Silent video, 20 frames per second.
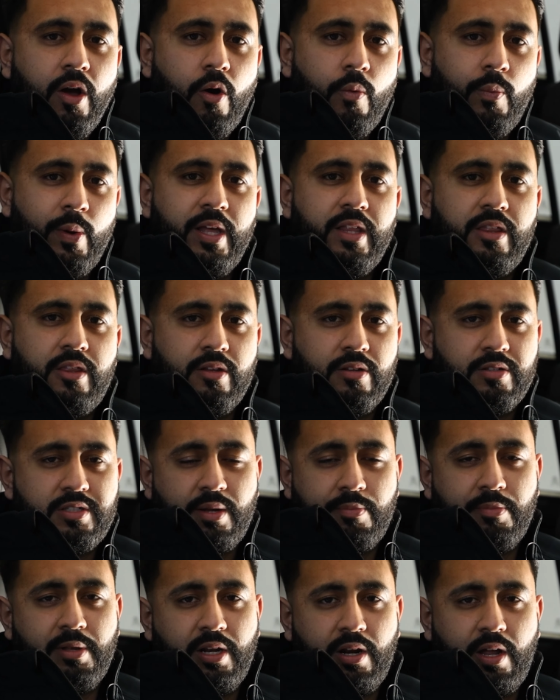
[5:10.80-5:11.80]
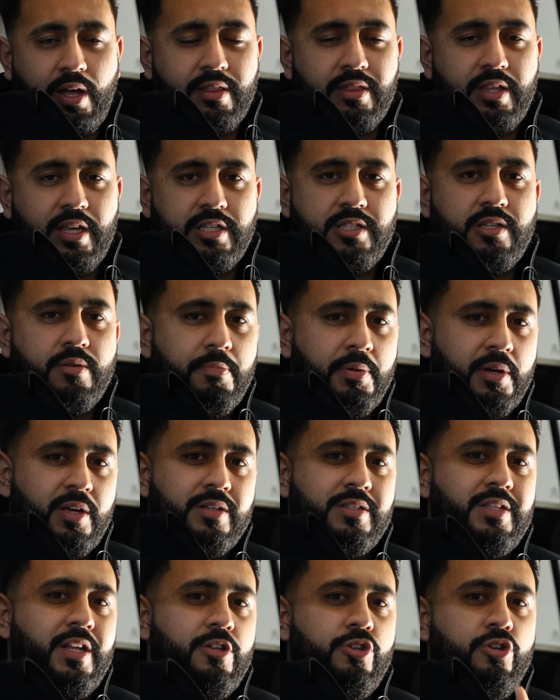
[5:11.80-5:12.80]
with something like this,
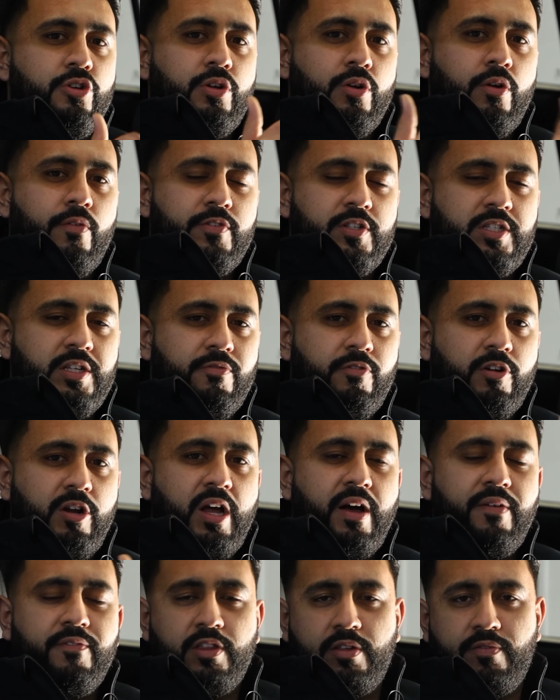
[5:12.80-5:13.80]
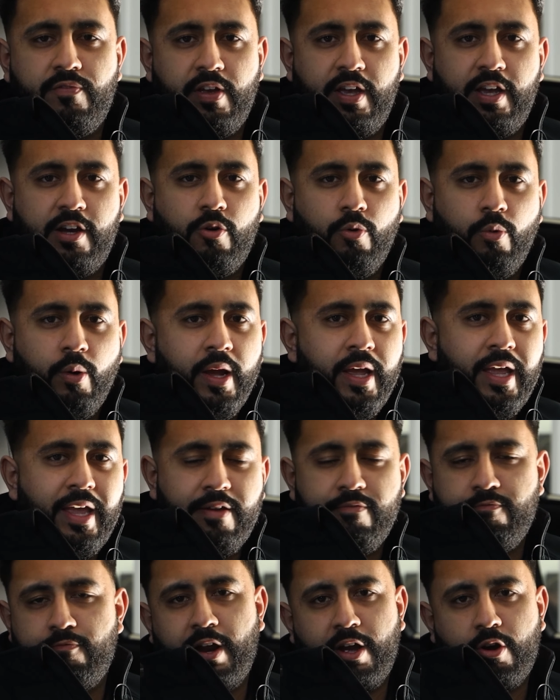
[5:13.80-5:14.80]
because then you can obviously recover the vehicle
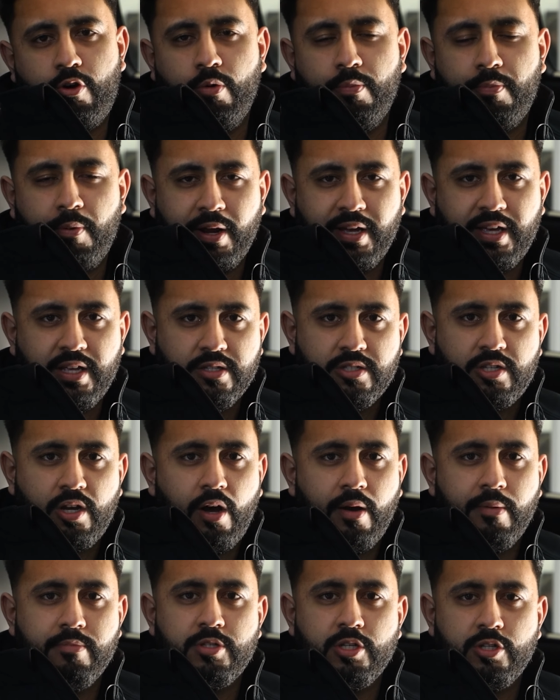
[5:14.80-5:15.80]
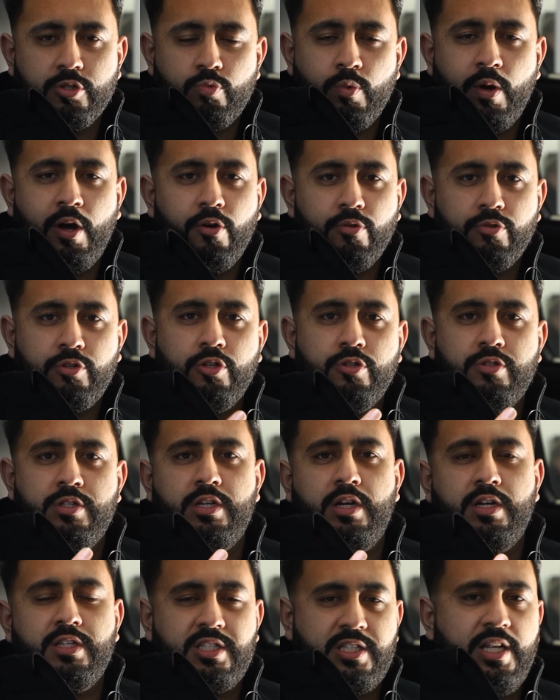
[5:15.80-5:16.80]
in record-breaking times as well,
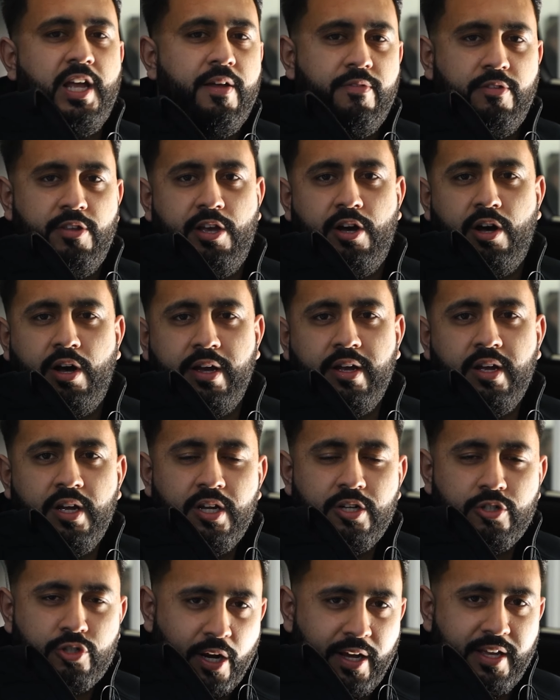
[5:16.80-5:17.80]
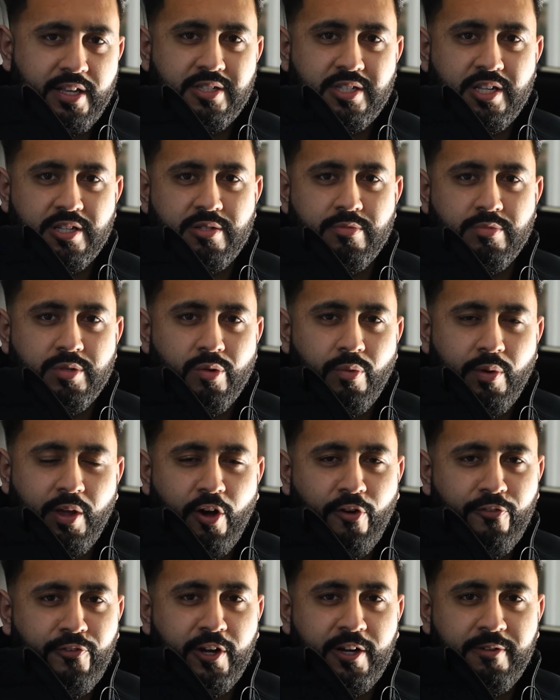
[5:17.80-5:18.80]
using our state-of-the-art tracking systems that we
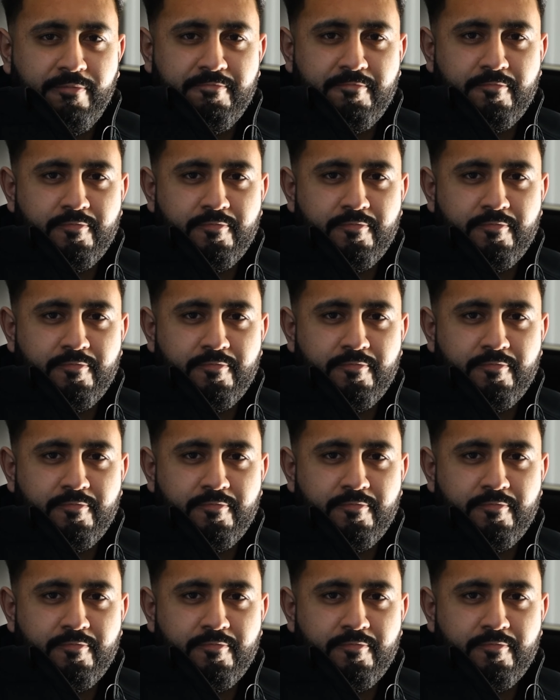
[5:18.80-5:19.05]
offer.